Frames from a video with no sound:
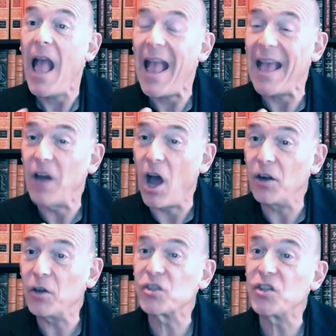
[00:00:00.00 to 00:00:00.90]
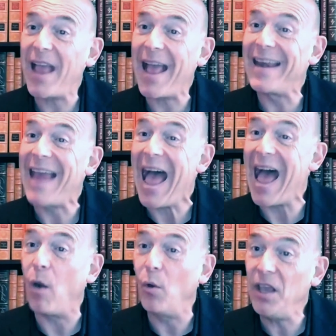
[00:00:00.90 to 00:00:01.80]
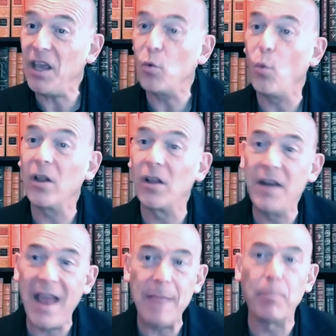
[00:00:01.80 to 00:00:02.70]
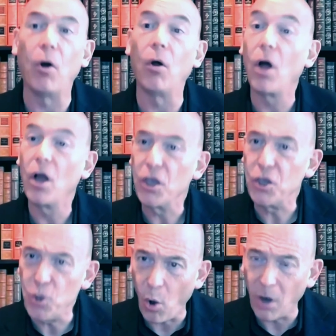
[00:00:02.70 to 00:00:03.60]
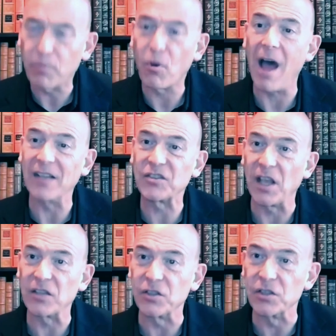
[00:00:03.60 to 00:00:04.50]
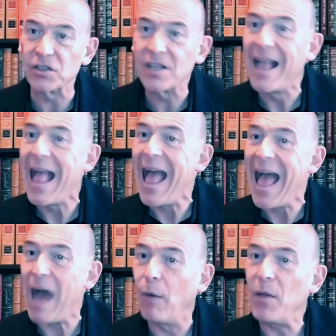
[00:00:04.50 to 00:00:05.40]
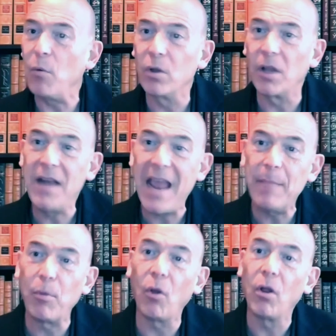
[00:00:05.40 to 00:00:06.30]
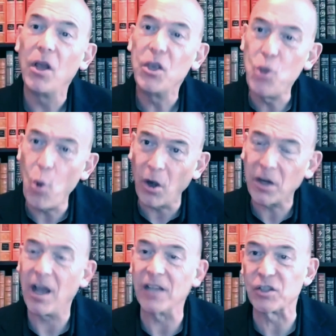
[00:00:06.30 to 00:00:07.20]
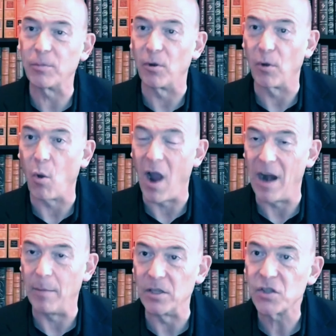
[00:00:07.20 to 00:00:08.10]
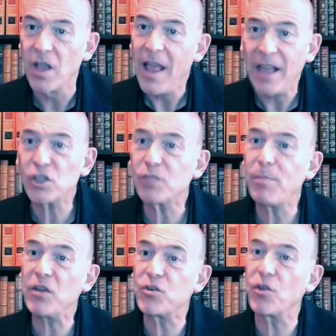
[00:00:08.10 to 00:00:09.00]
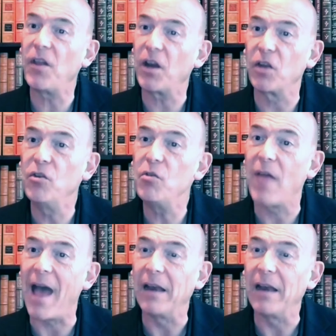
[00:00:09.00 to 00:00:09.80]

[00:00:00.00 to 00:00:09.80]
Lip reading: and understand how it will enable your processes, how it will enable your customer requirements, and just make sure that it can do that.